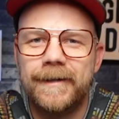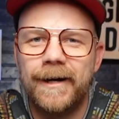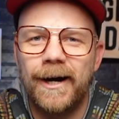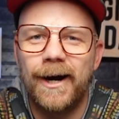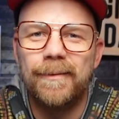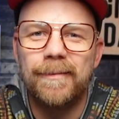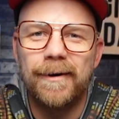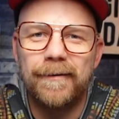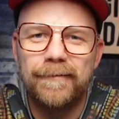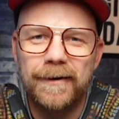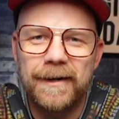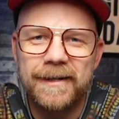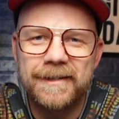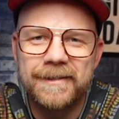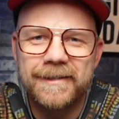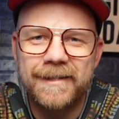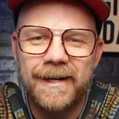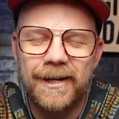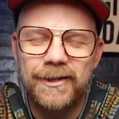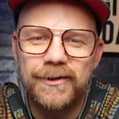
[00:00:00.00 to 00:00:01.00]
All right, my
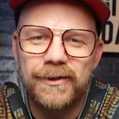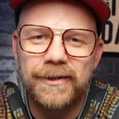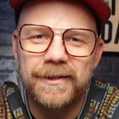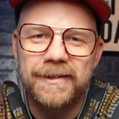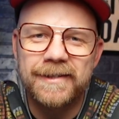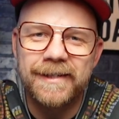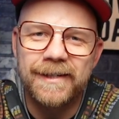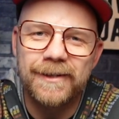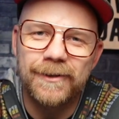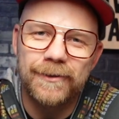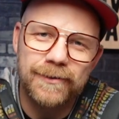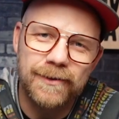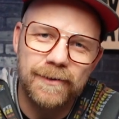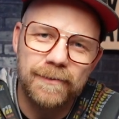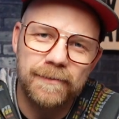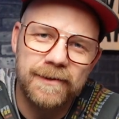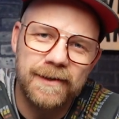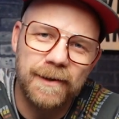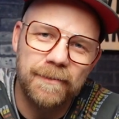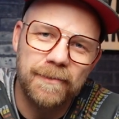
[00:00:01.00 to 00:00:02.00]
friends, as you can see, those
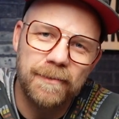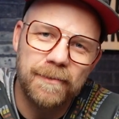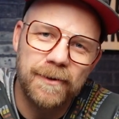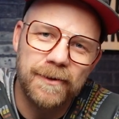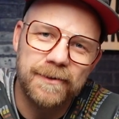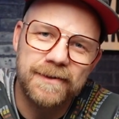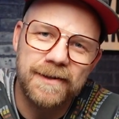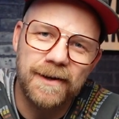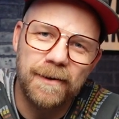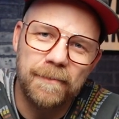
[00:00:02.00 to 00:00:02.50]
are some of the most